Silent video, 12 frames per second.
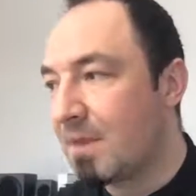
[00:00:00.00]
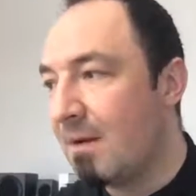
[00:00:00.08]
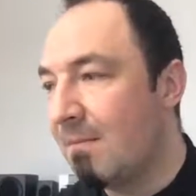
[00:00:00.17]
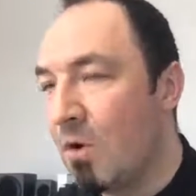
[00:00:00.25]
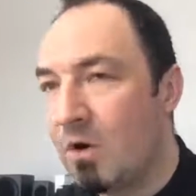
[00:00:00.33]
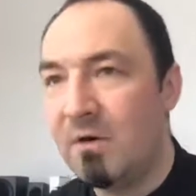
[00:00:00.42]

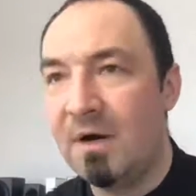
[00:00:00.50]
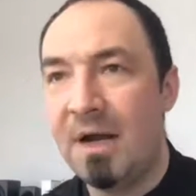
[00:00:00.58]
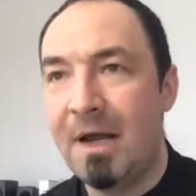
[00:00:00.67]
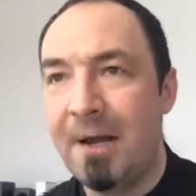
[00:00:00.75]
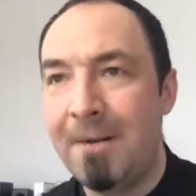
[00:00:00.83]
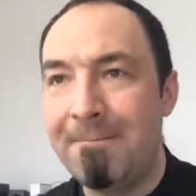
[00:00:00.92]

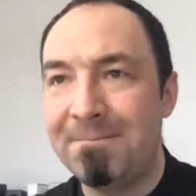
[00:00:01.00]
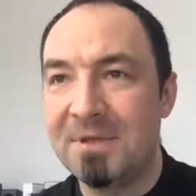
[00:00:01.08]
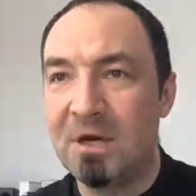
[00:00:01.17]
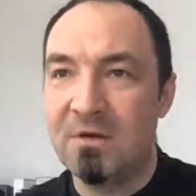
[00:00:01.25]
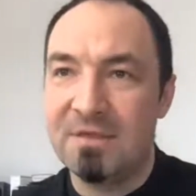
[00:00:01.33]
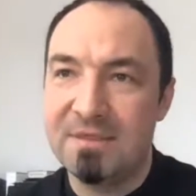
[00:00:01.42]
more
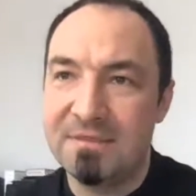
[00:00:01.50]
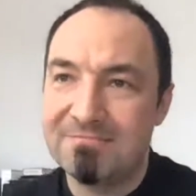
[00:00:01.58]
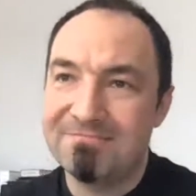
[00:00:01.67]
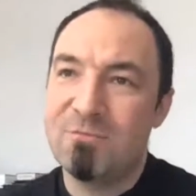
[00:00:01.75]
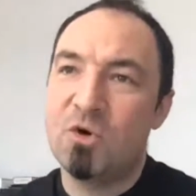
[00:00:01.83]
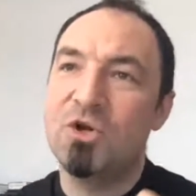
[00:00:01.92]

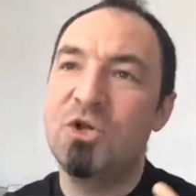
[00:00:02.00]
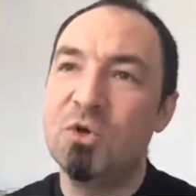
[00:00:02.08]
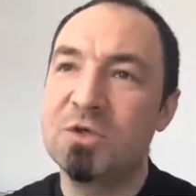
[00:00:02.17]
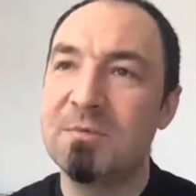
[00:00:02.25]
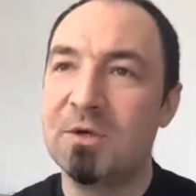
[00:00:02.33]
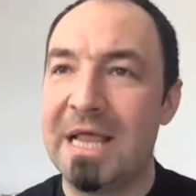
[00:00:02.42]
more
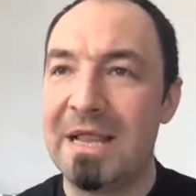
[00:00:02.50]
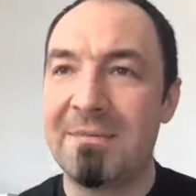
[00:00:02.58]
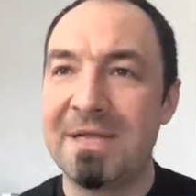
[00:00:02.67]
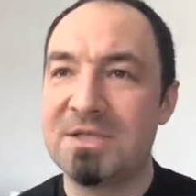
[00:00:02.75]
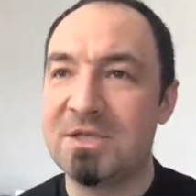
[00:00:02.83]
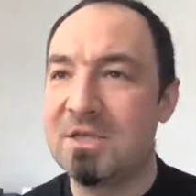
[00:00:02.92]
usable
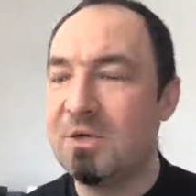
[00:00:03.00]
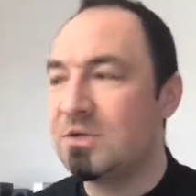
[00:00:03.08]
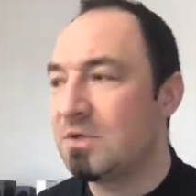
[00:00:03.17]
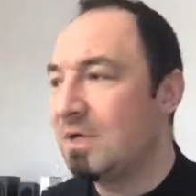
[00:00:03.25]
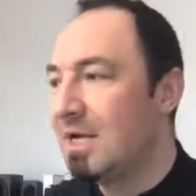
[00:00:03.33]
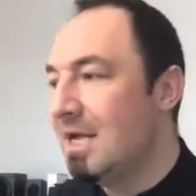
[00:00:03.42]
elements to the
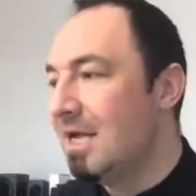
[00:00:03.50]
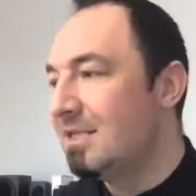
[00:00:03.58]
user,